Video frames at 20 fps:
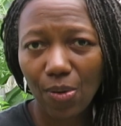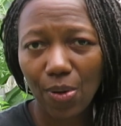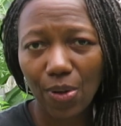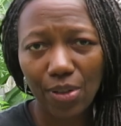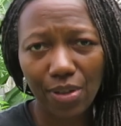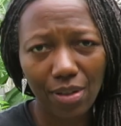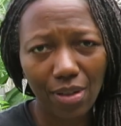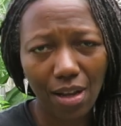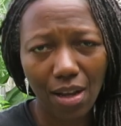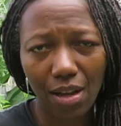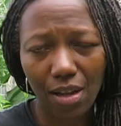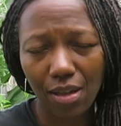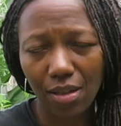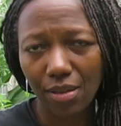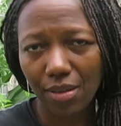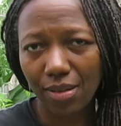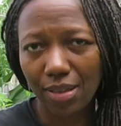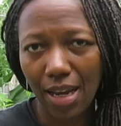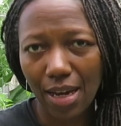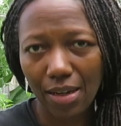or
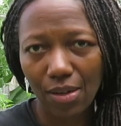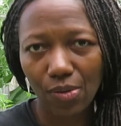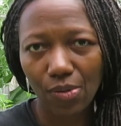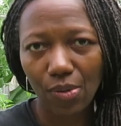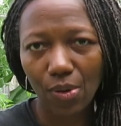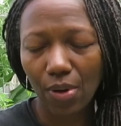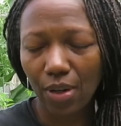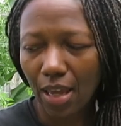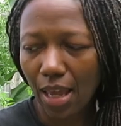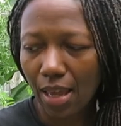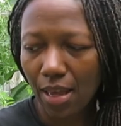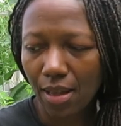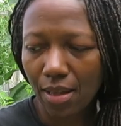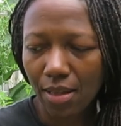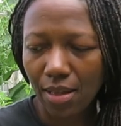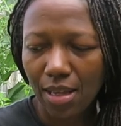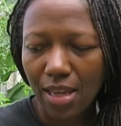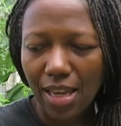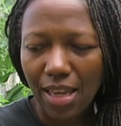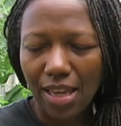dinosaur kale.
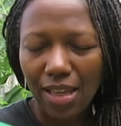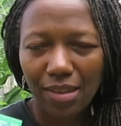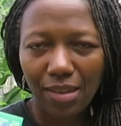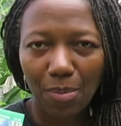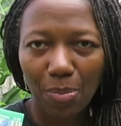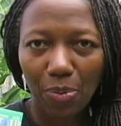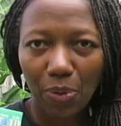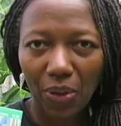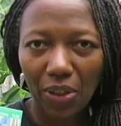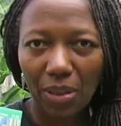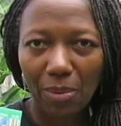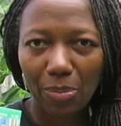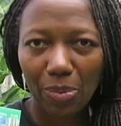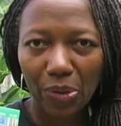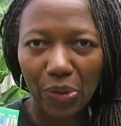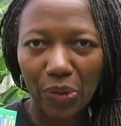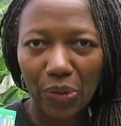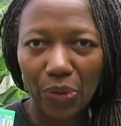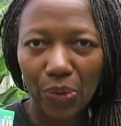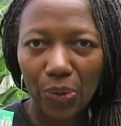It's a pretty
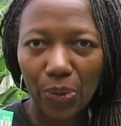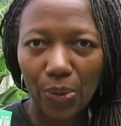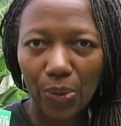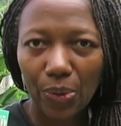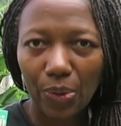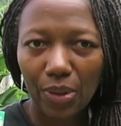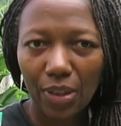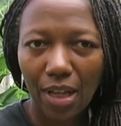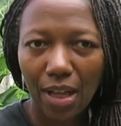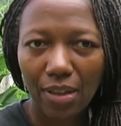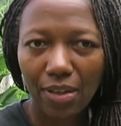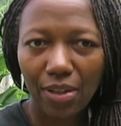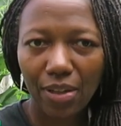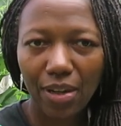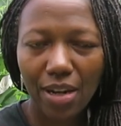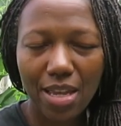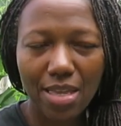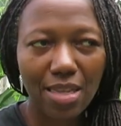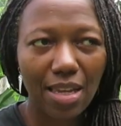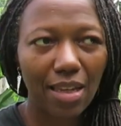blue color
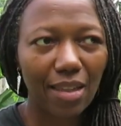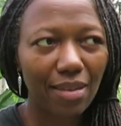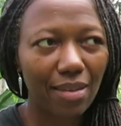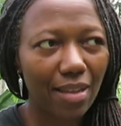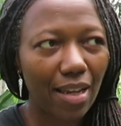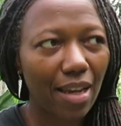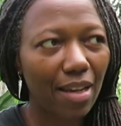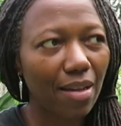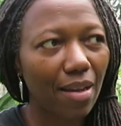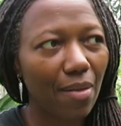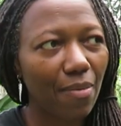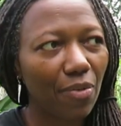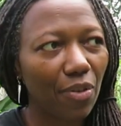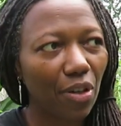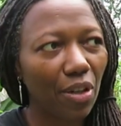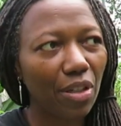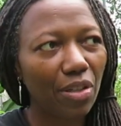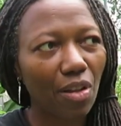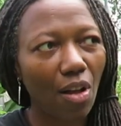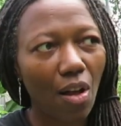and they stand up
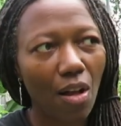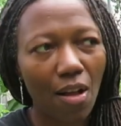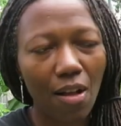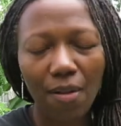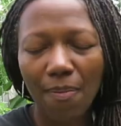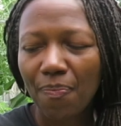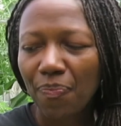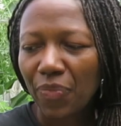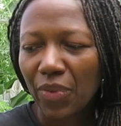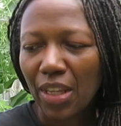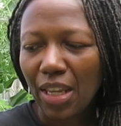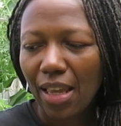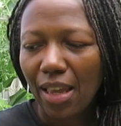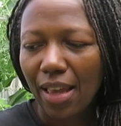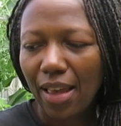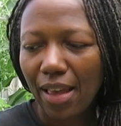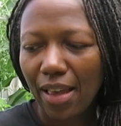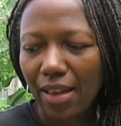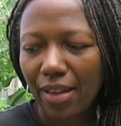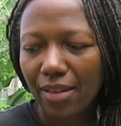very tall,
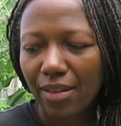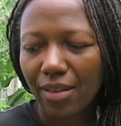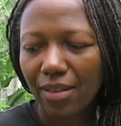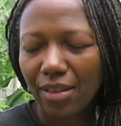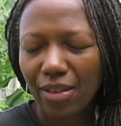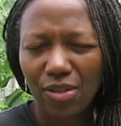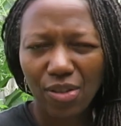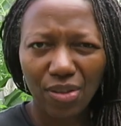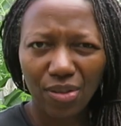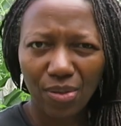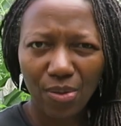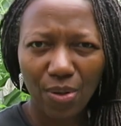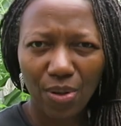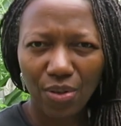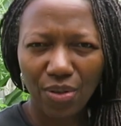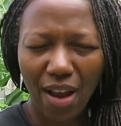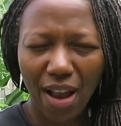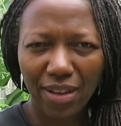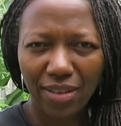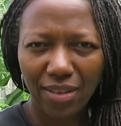and they're just so
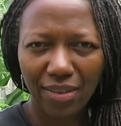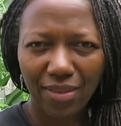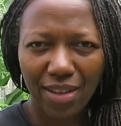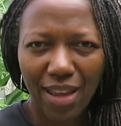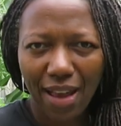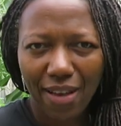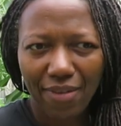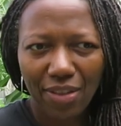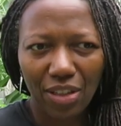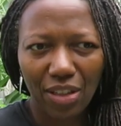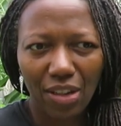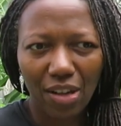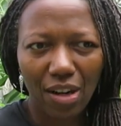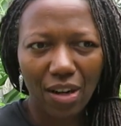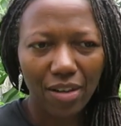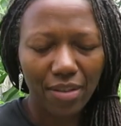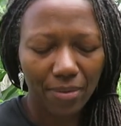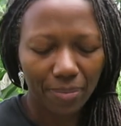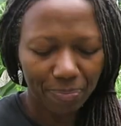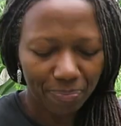attractive to have in the
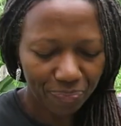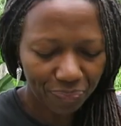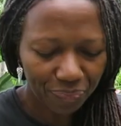garden.